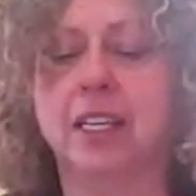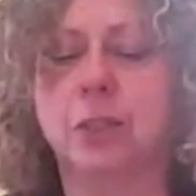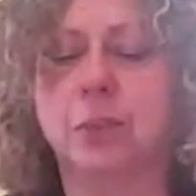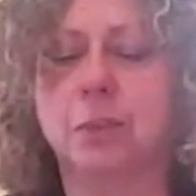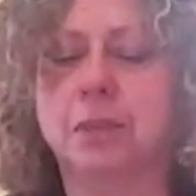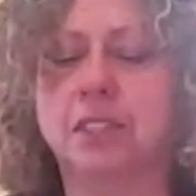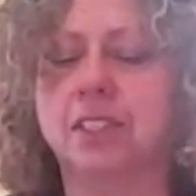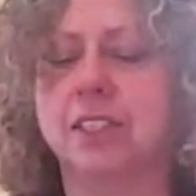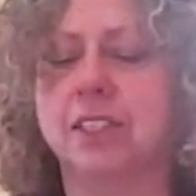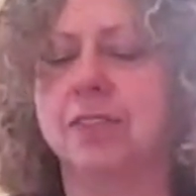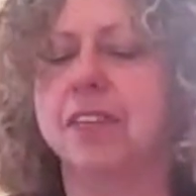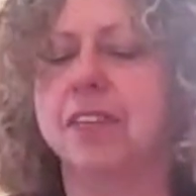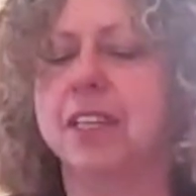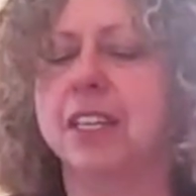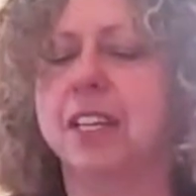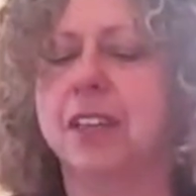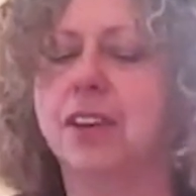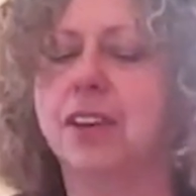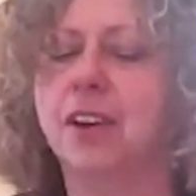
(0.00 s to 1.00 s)

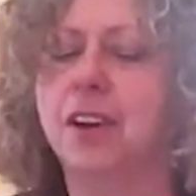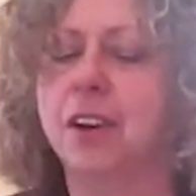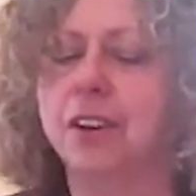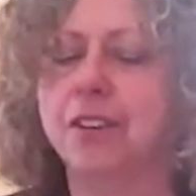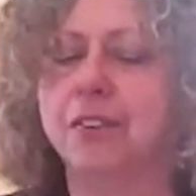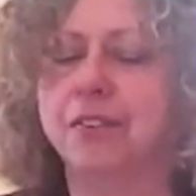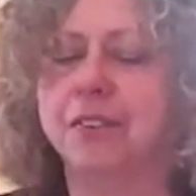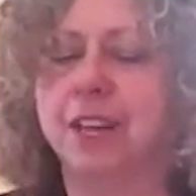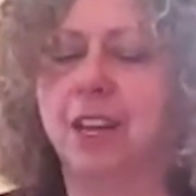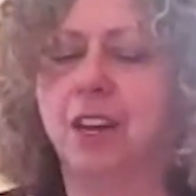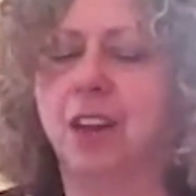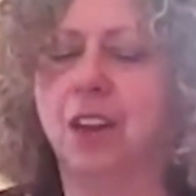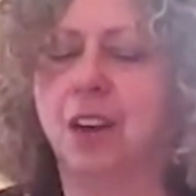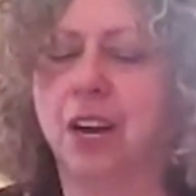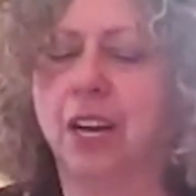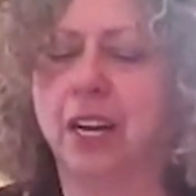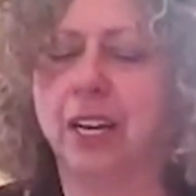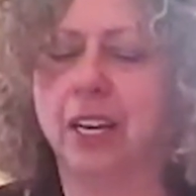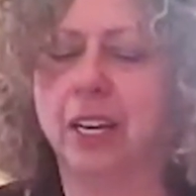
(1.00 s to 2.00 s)
specifically the heartfelt
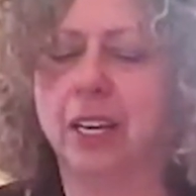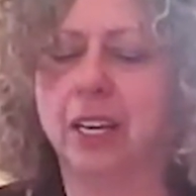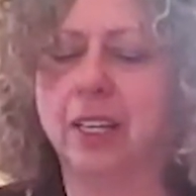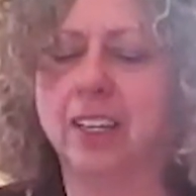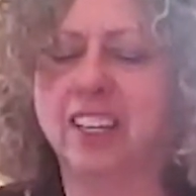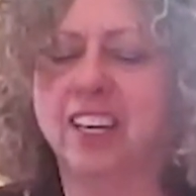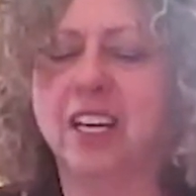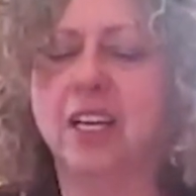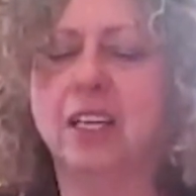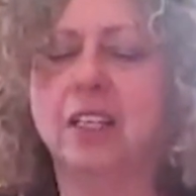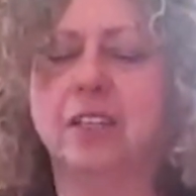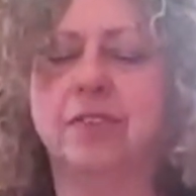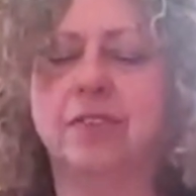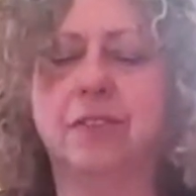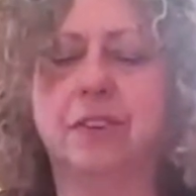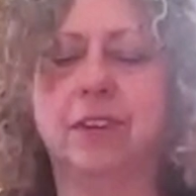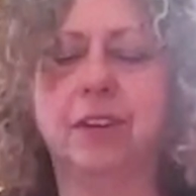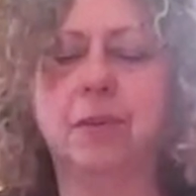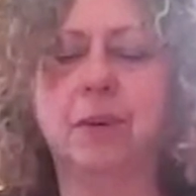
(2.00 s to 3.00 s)
longing to
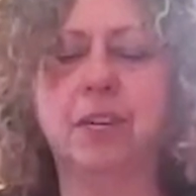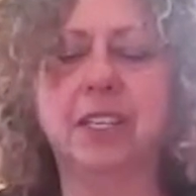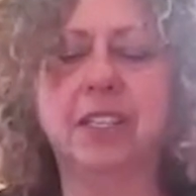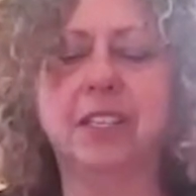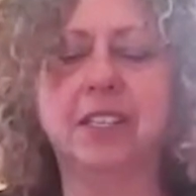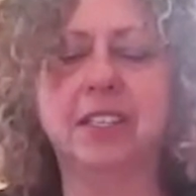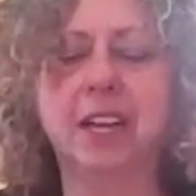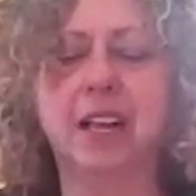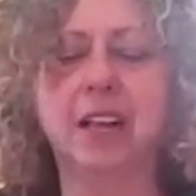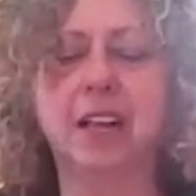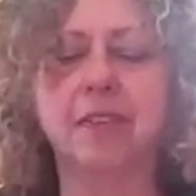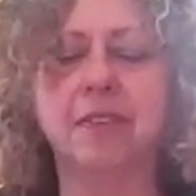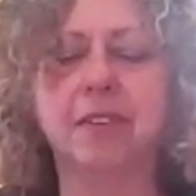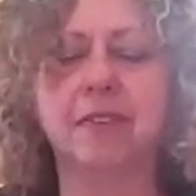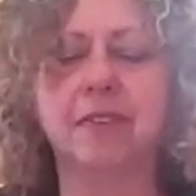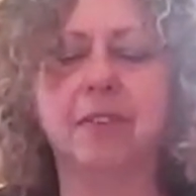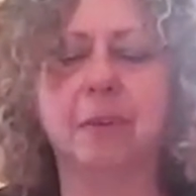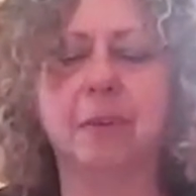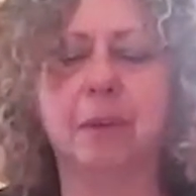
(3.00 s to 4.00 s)
free
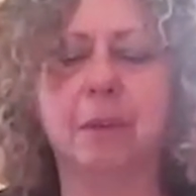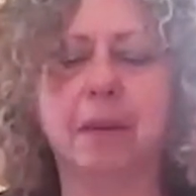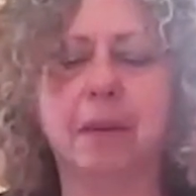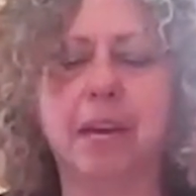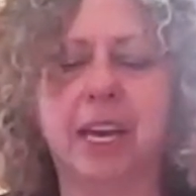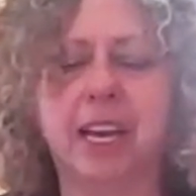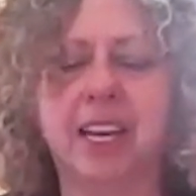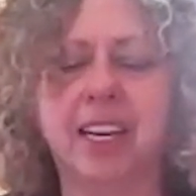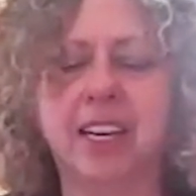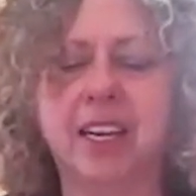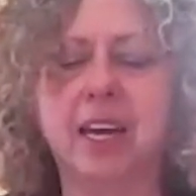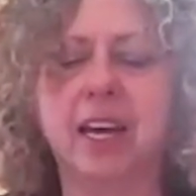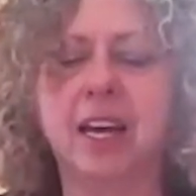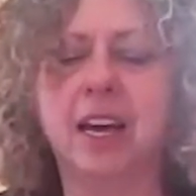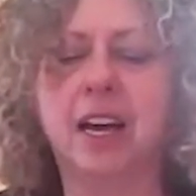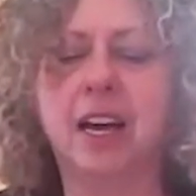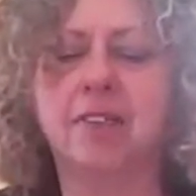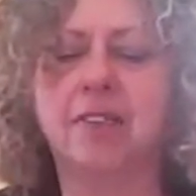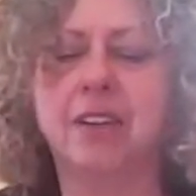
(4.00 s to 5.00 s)
oneself from the pain
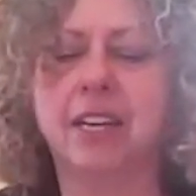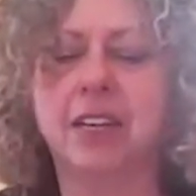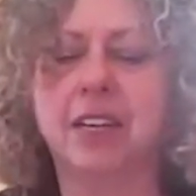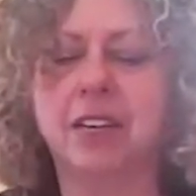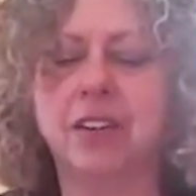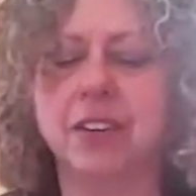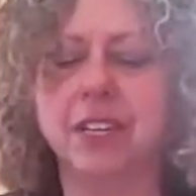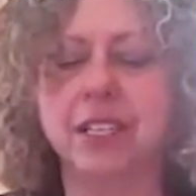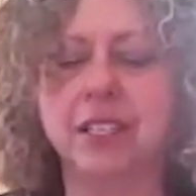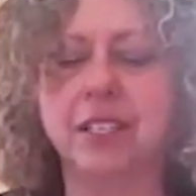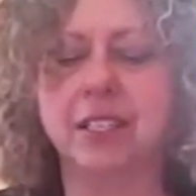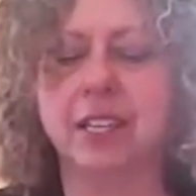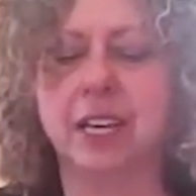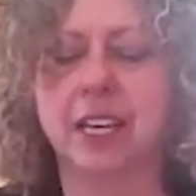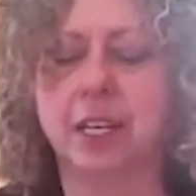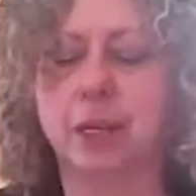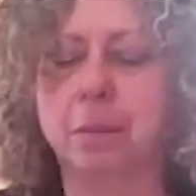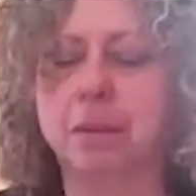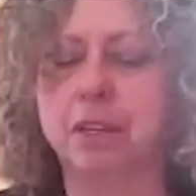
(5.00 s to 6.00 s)
of
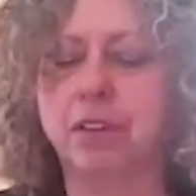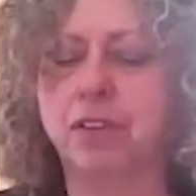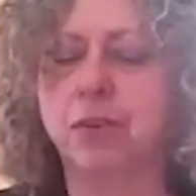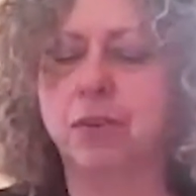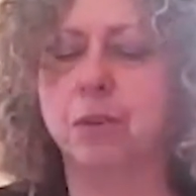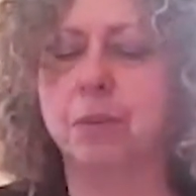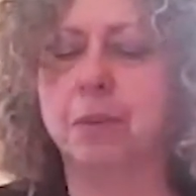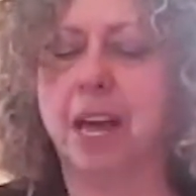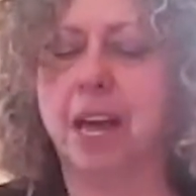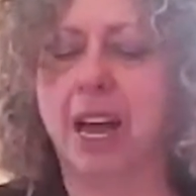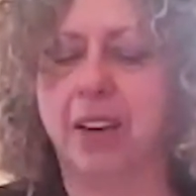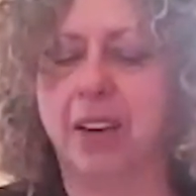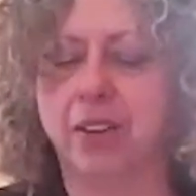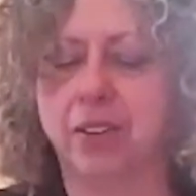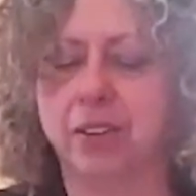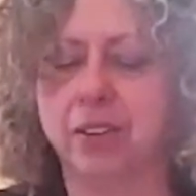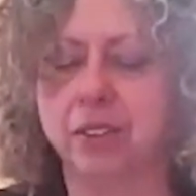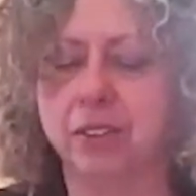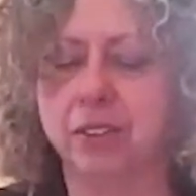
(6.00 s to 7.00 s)
ignorance and habitual
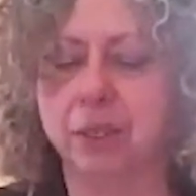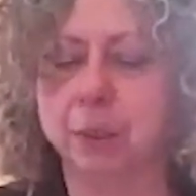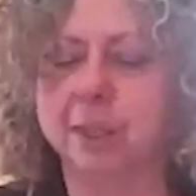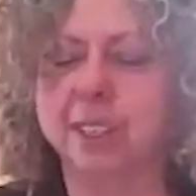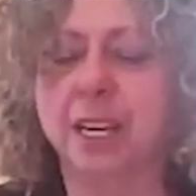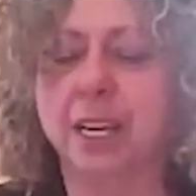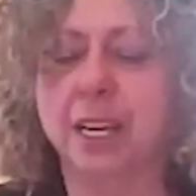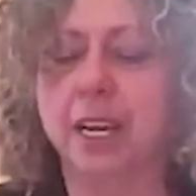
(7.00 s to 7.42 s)
patterns